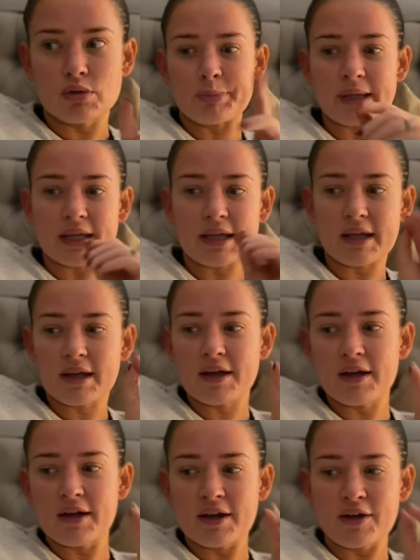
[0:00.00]
be
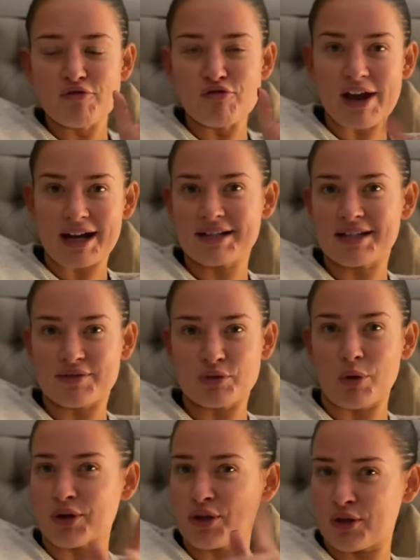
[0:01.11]
reactive to
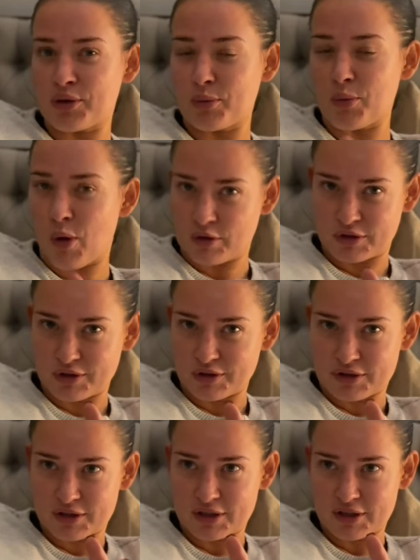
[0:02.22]
what you want
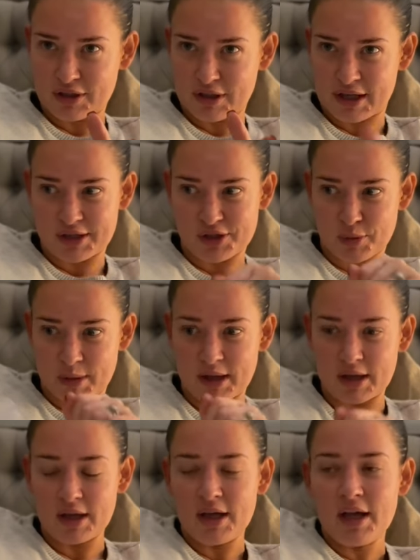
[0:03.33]
in summer.
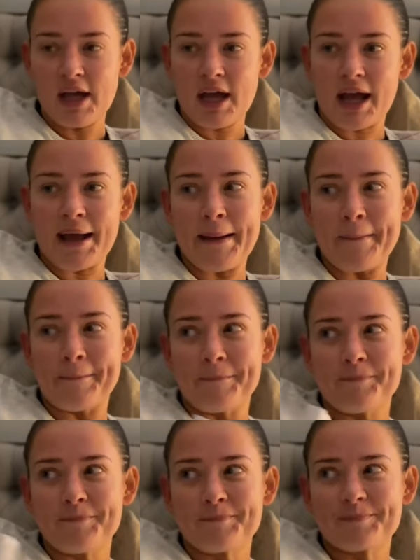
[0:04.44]

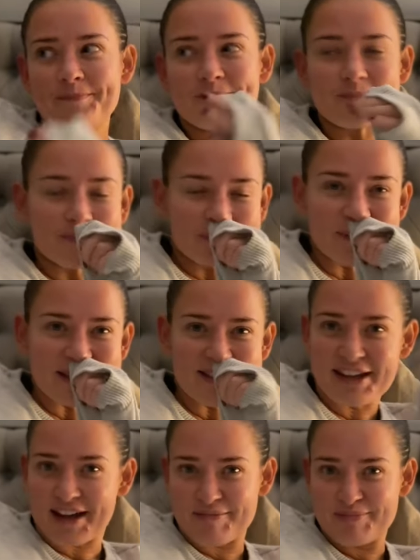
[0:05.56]
um So
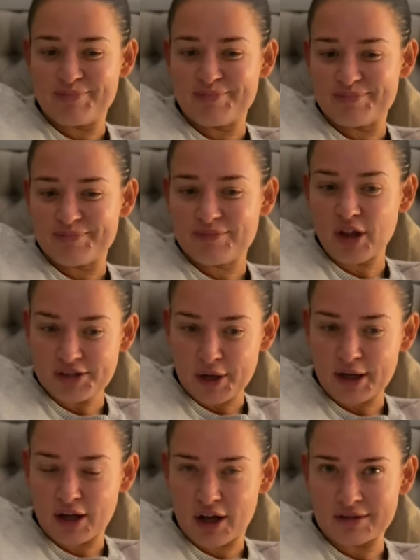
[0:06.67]
yeah, lots
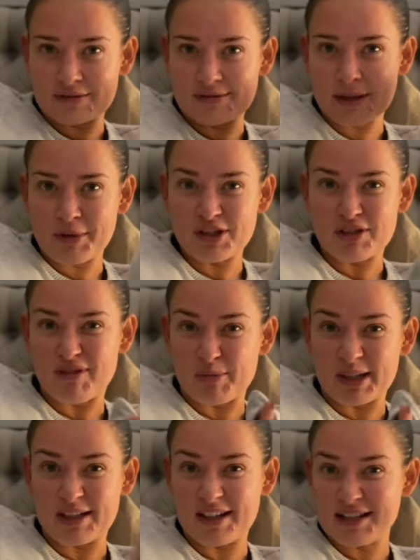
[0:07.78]
going on. I'm going to stop
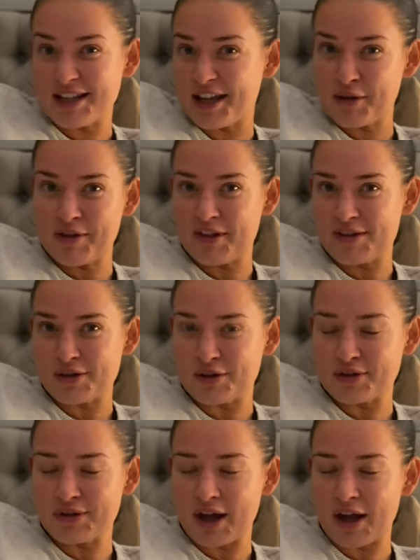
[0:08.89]
rambling and take you with us
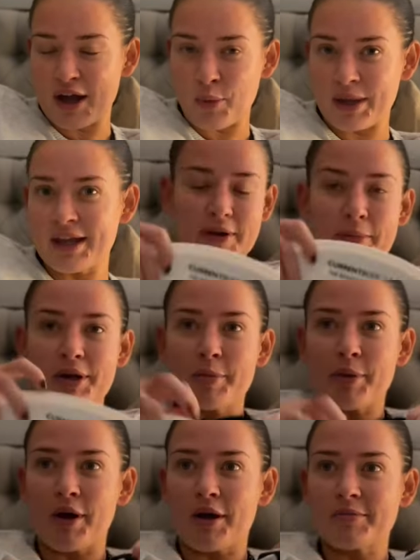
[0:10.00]
on our week. I'm going to
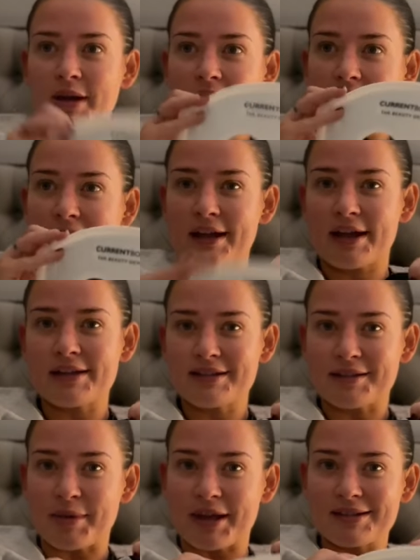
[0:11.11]
put on my L E
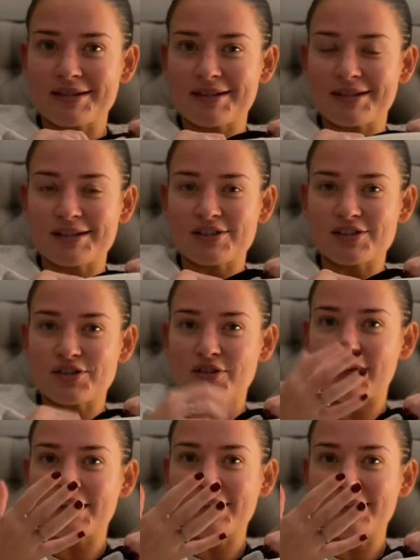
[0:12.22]
D mask and just
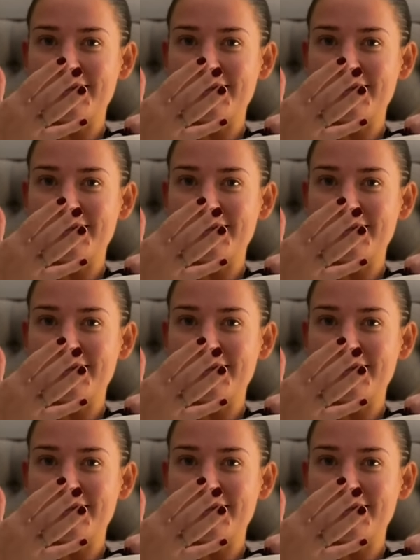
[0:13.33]
try